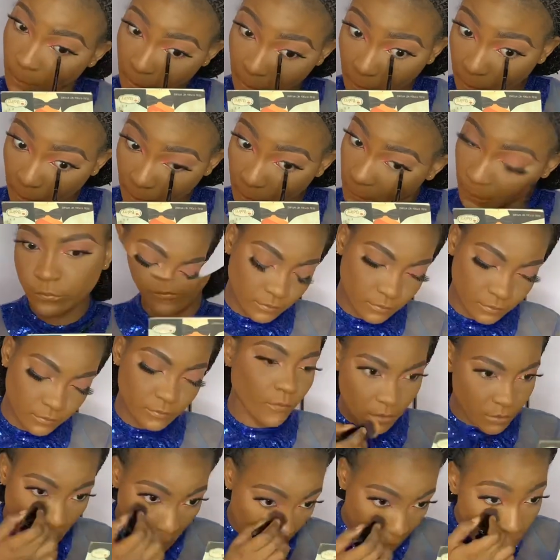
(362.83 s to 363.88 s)
and then just
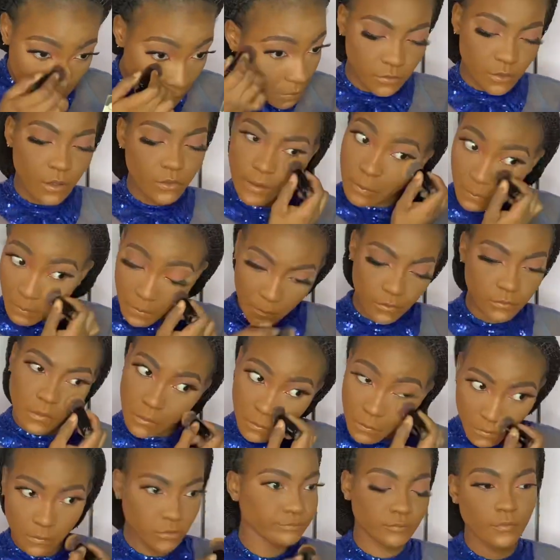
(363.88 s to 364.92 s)
applying it and
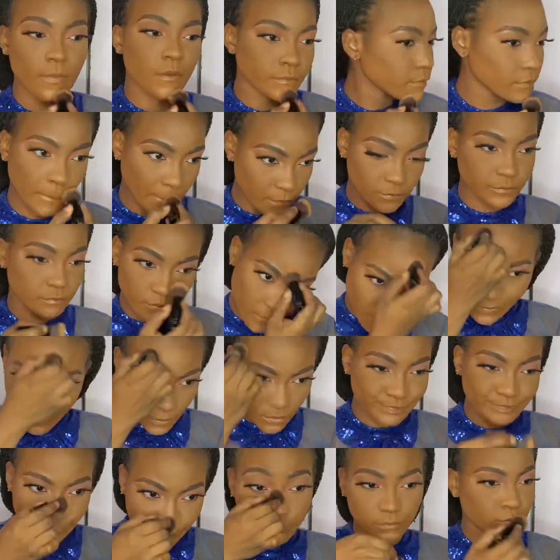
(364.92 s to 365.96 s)
then brushing out
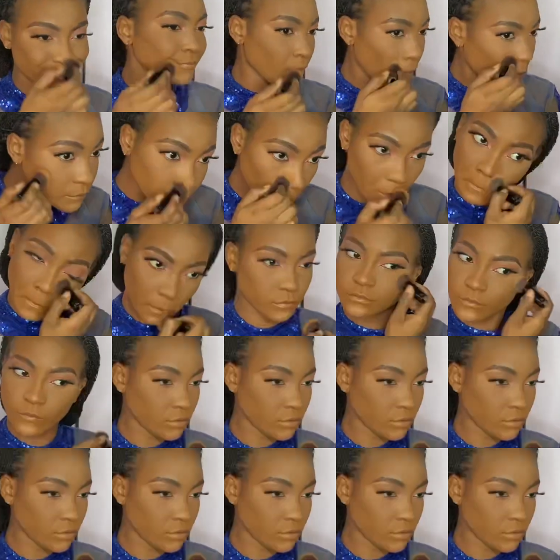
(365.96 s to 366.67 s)
the excess of